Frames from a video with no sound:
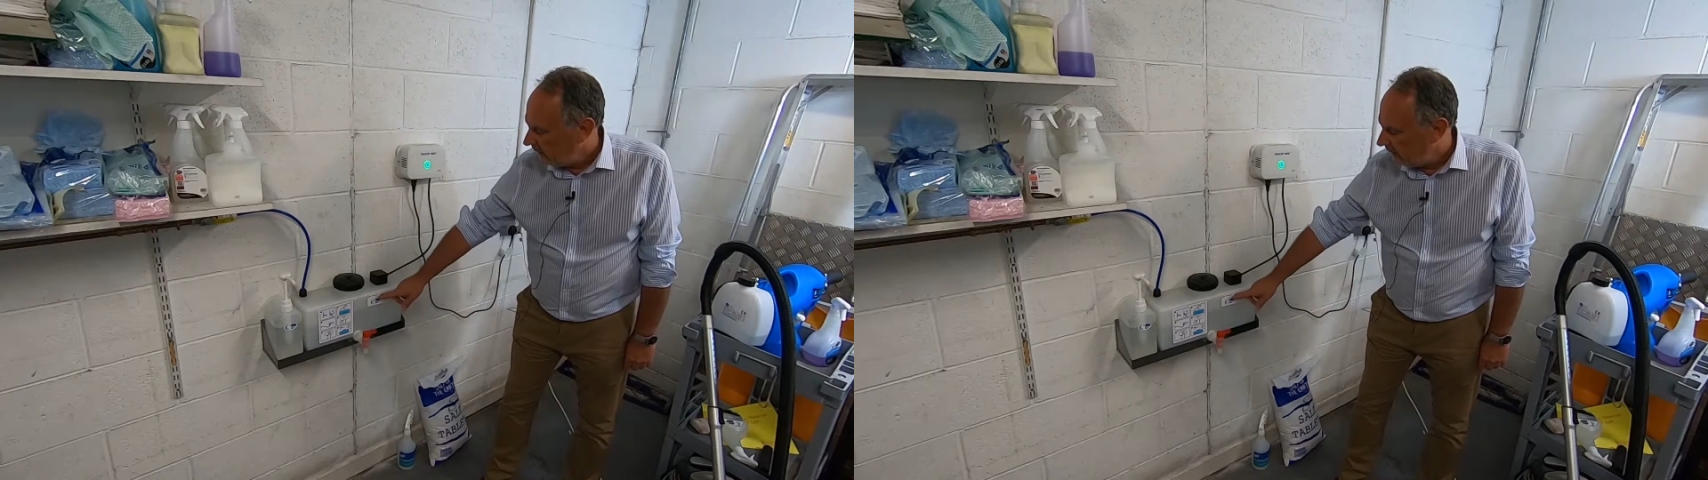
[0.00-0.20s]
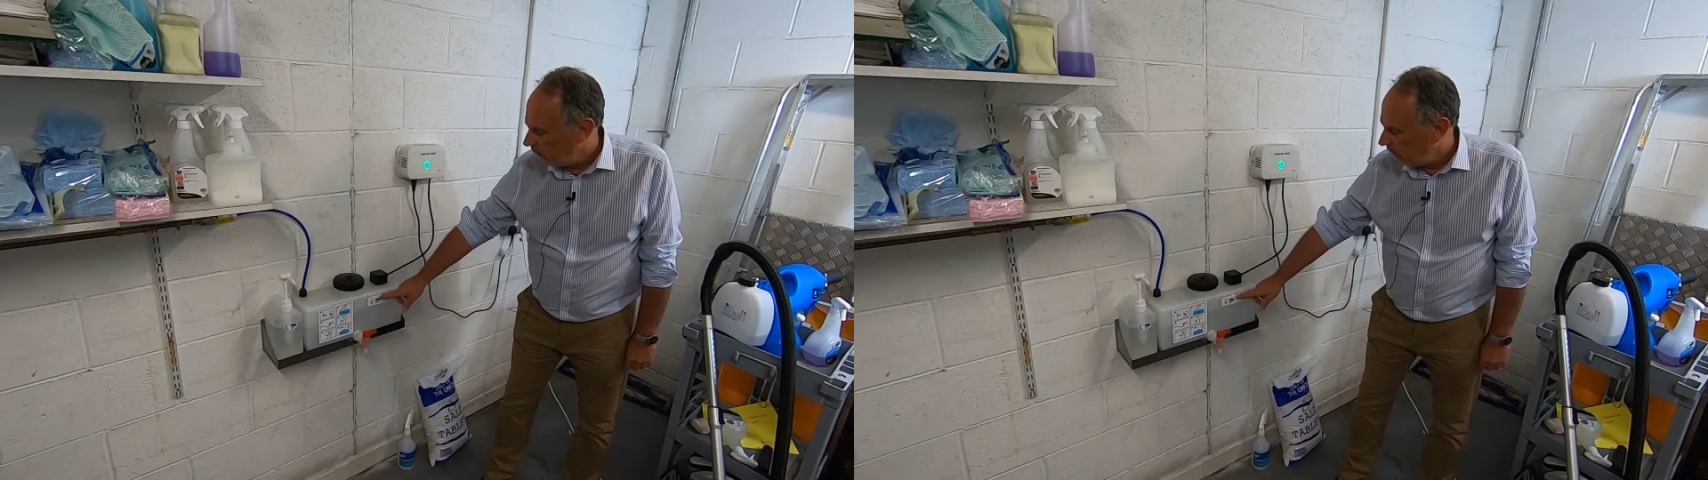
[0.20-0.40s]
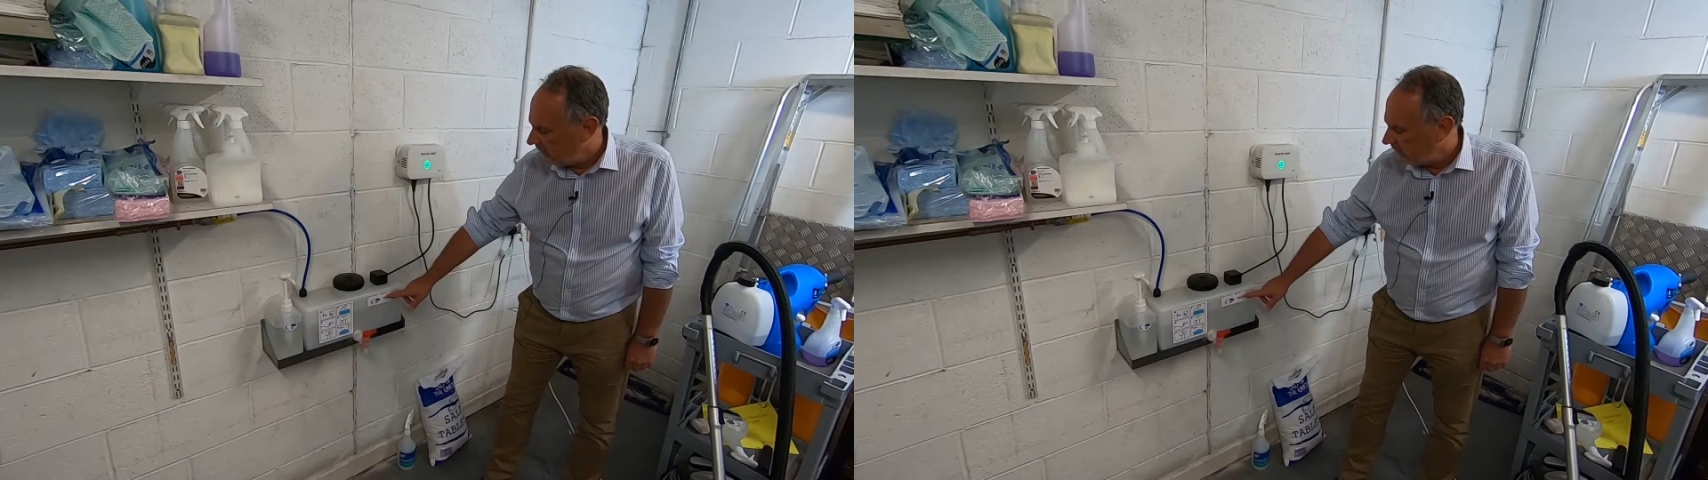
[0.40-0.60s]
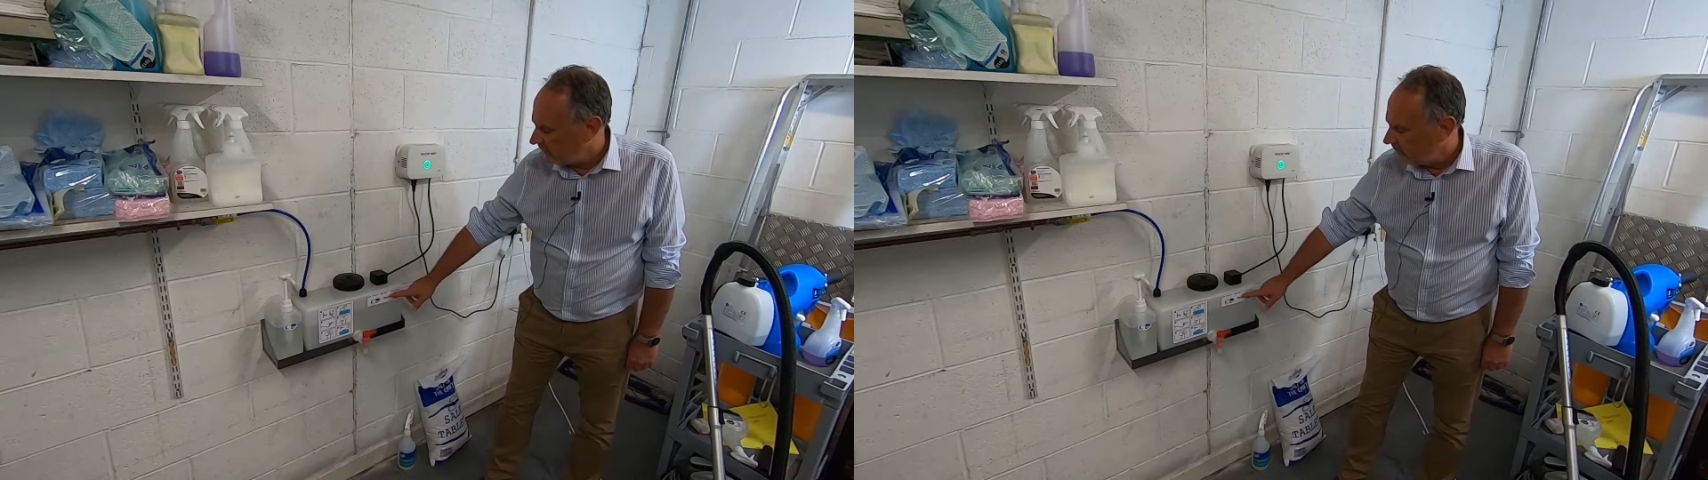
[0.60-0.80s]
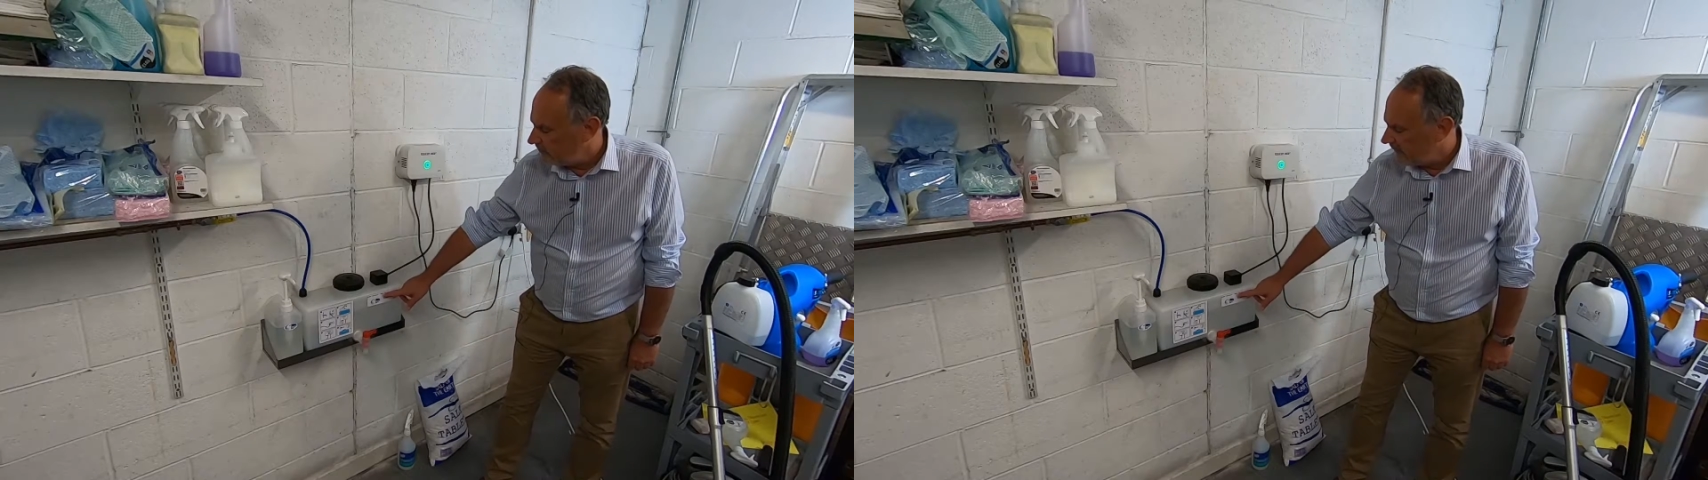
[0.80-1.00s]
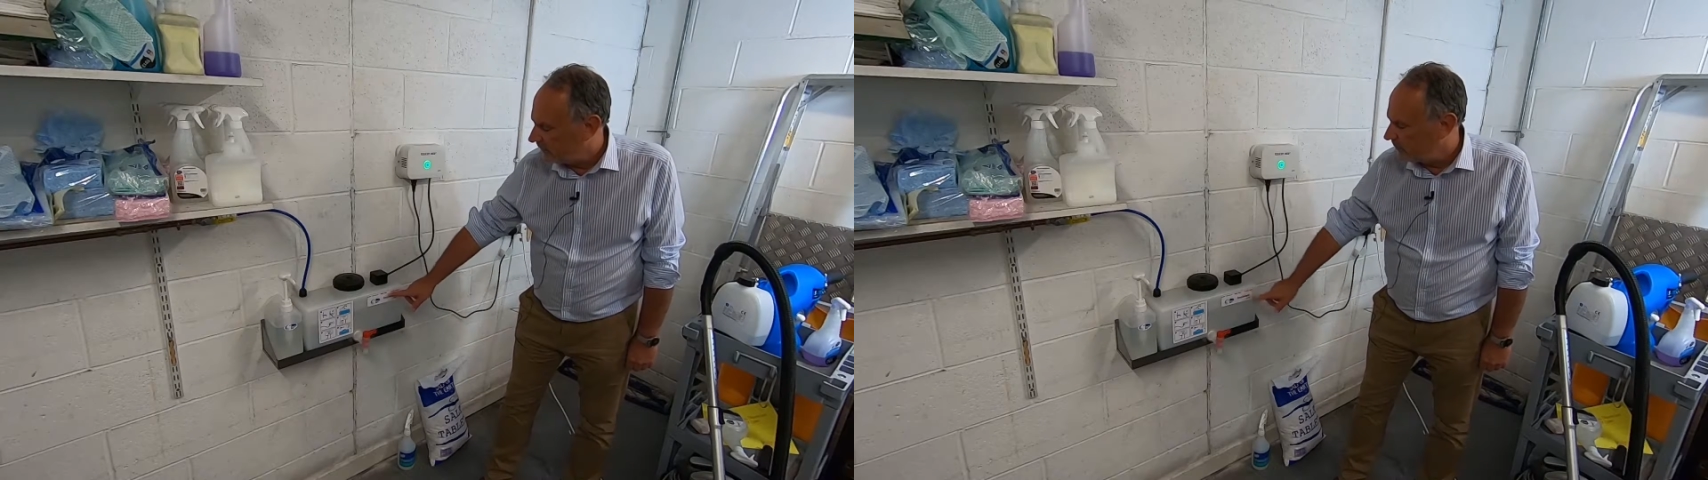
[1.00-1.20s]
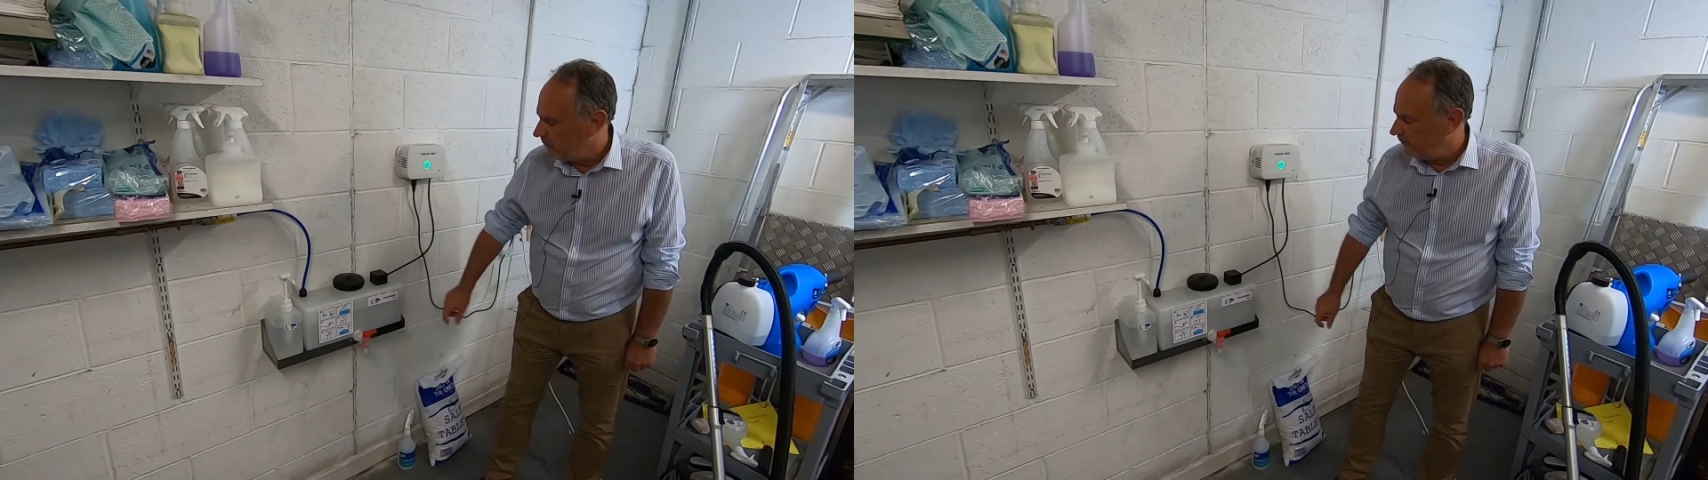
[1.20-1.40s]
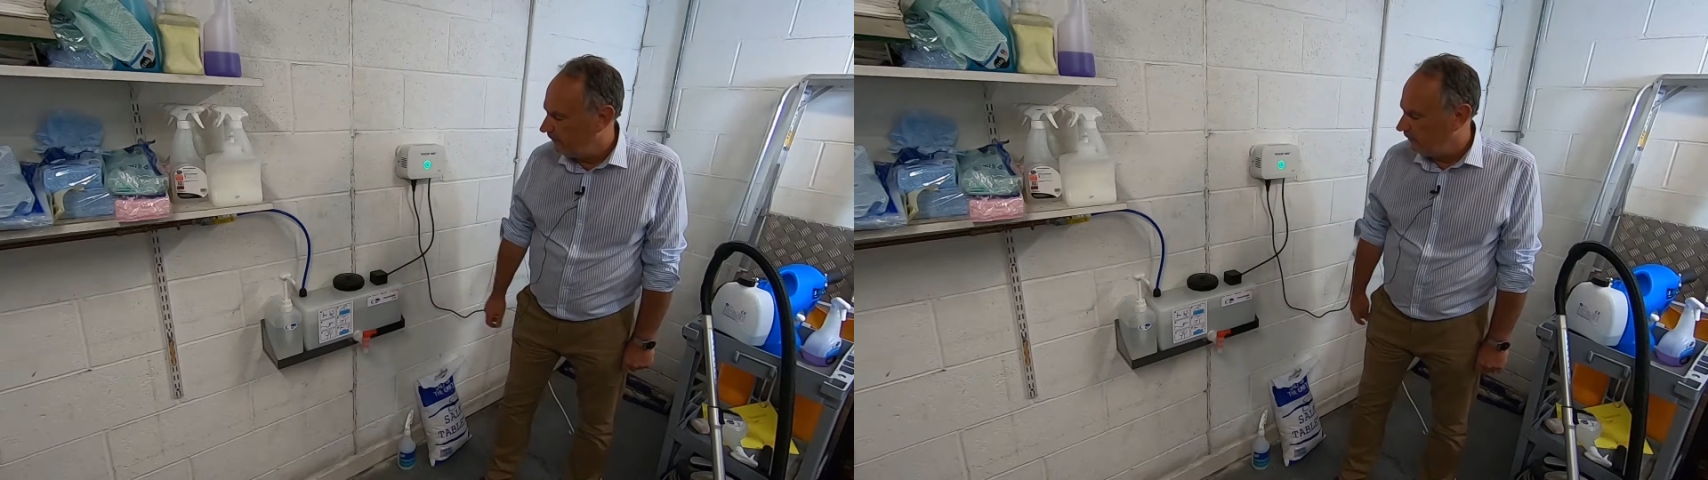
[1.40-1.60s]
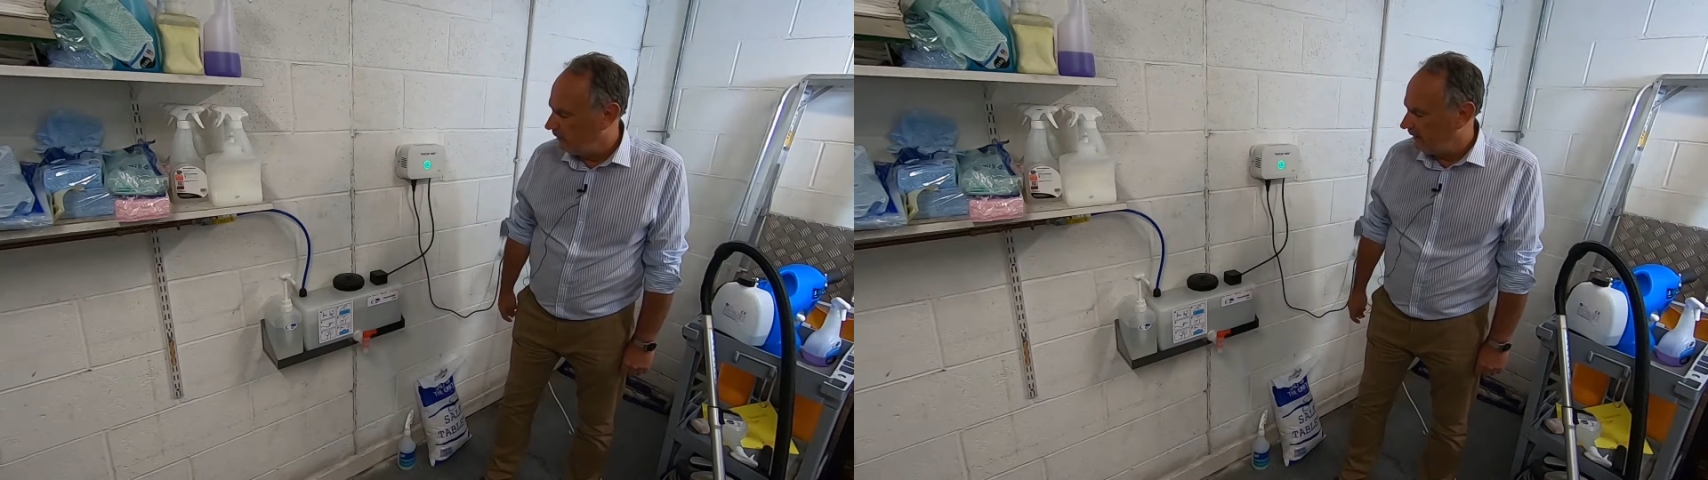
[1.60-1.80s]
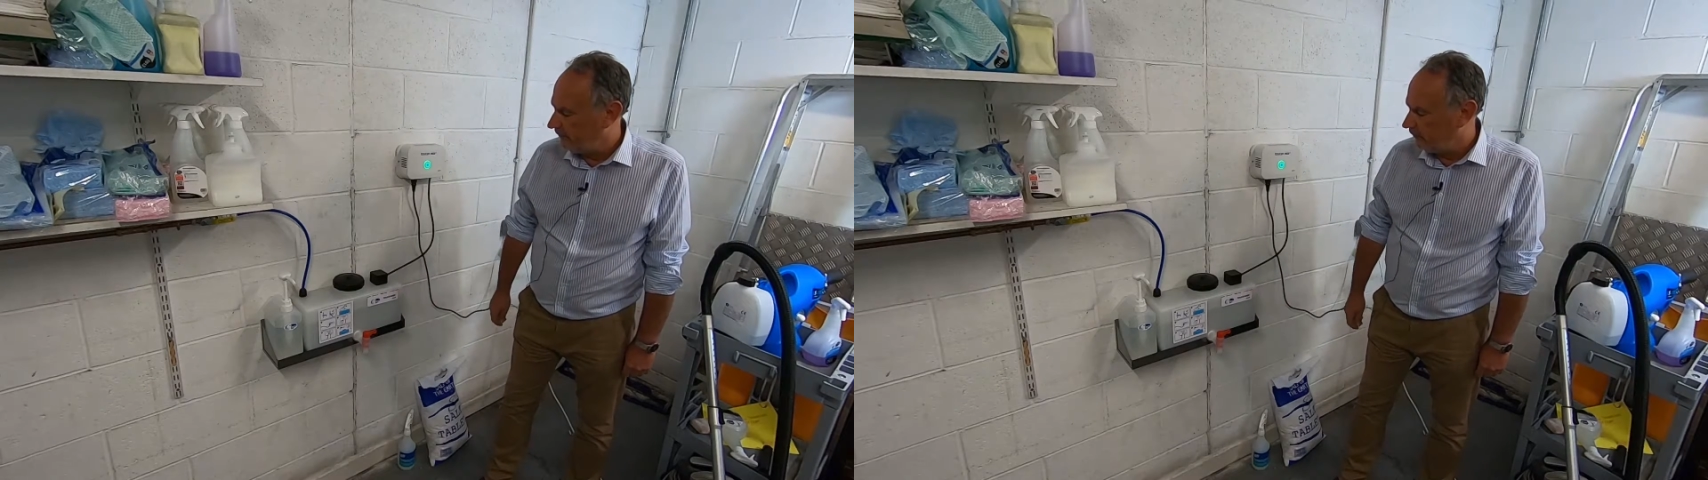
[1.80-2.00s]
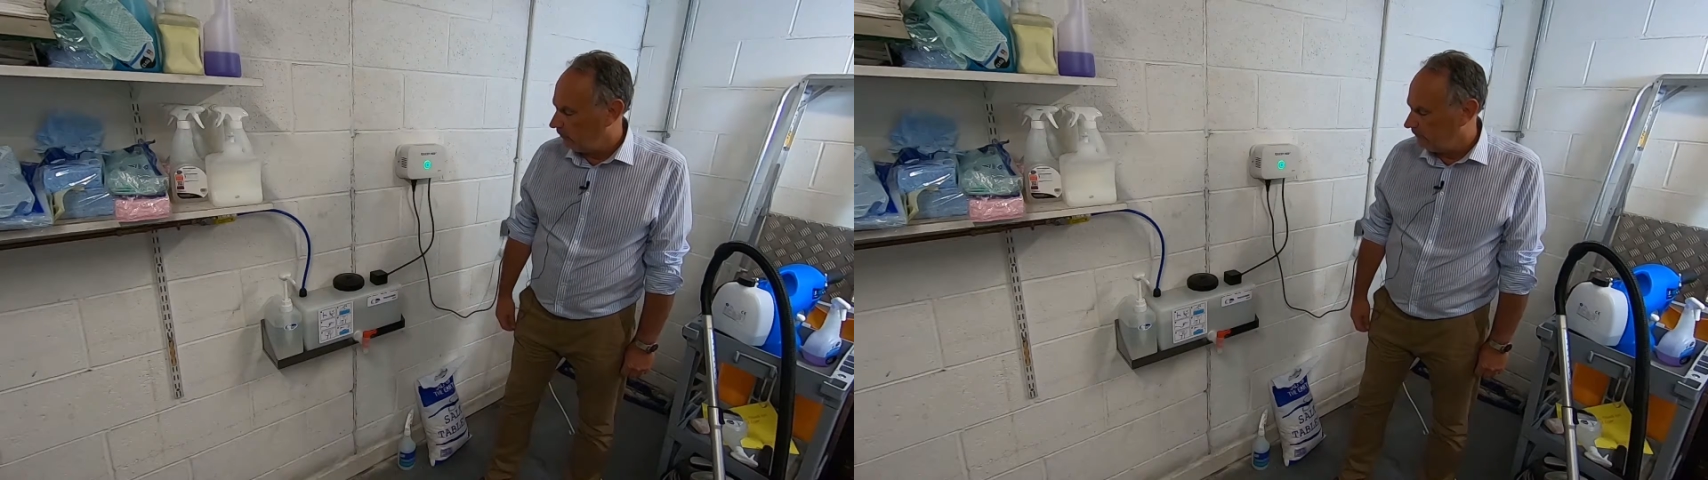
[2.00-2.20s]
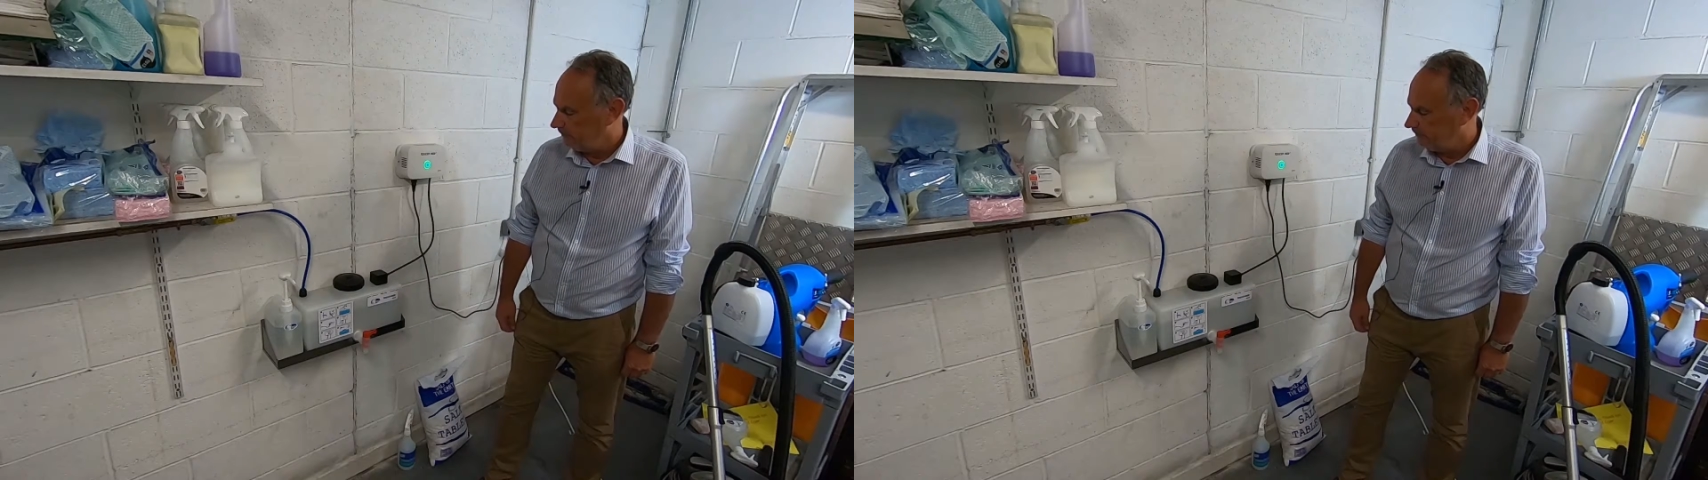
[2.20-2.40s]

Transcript: and then when you get to the maximum fill level,